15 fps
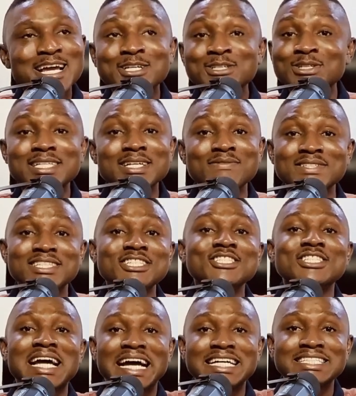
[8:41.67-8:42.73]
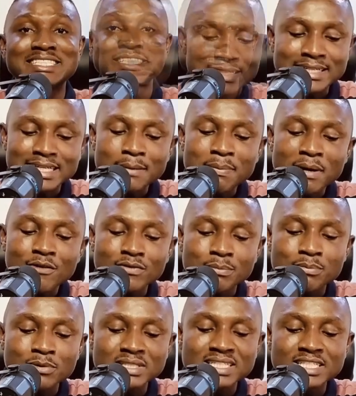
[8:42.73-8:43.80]
Joseph is in charge. The keeper of the
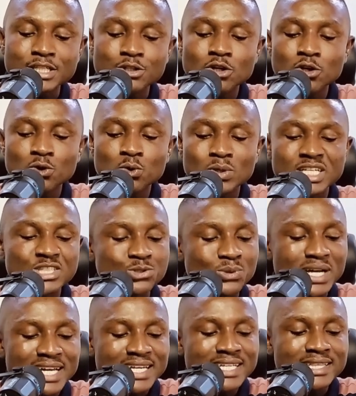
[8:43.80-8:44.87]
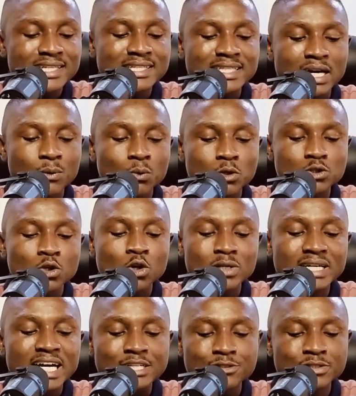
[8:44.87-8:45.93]
prison did not look into anything that was
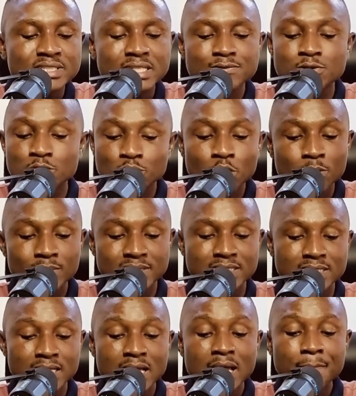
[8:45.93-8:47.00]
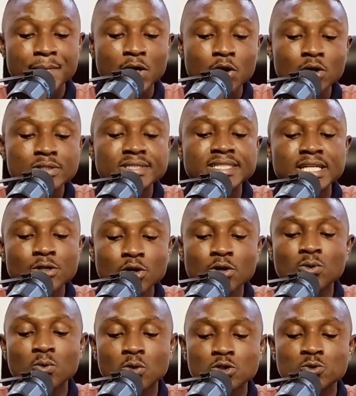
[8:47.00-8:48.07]
under Joseph's authority, because the
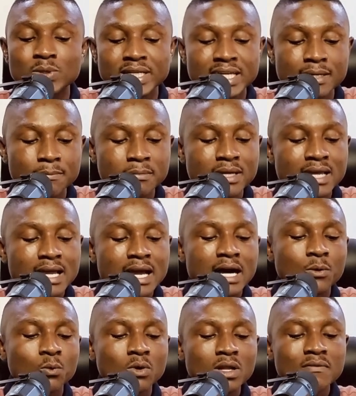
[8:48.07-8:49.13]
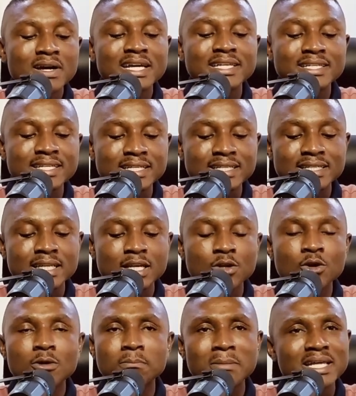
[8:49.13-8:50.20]
Lord was with him, and whatever he did, the
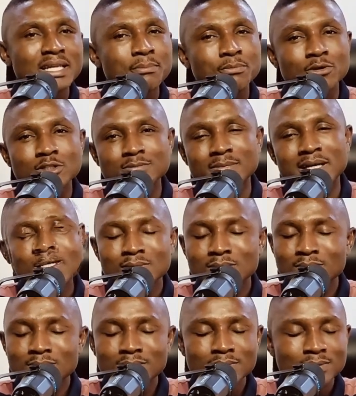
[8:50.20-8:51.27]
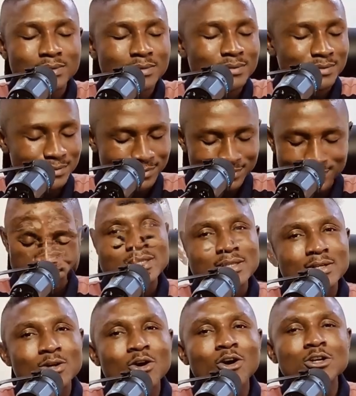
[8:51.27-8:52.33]
Lord made it prosper. Oof.
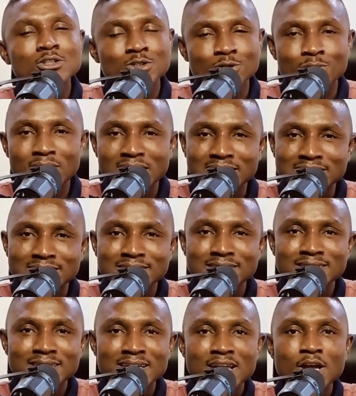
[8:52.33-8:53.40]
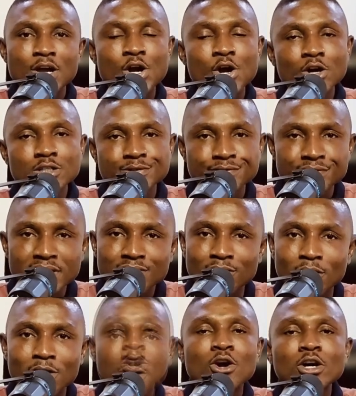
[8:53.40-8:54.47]
God's grace, God's
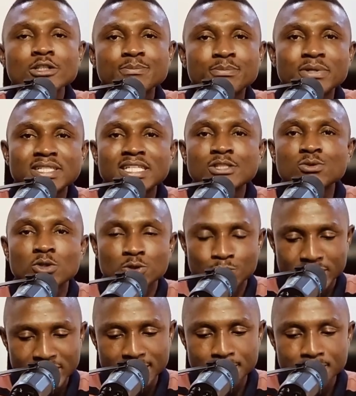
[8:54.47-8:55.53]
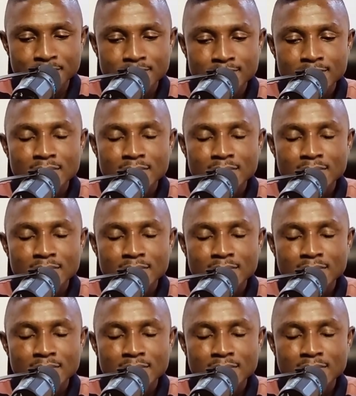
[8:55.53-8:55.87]
favor, God's presence was with him,